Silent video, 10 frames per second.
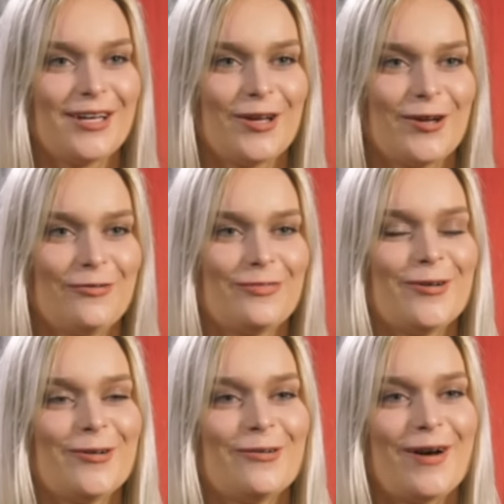a
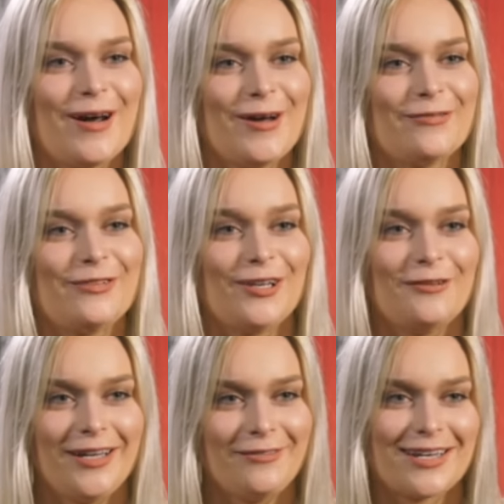curveball uh, for
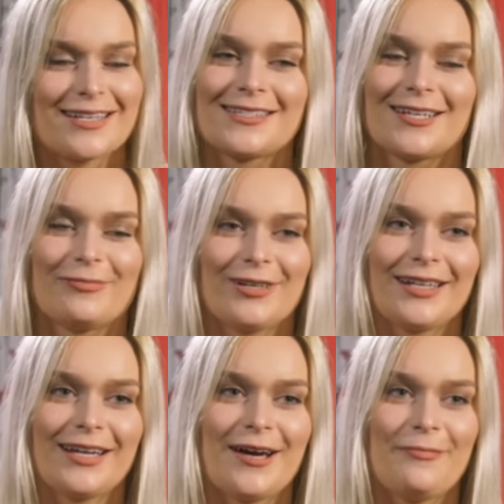Louie when I started
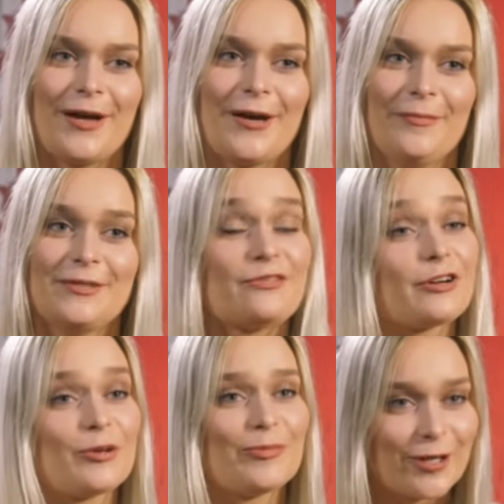bringing up um,
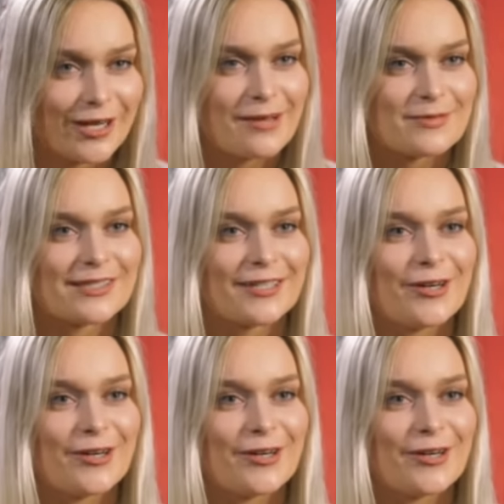different computer games that I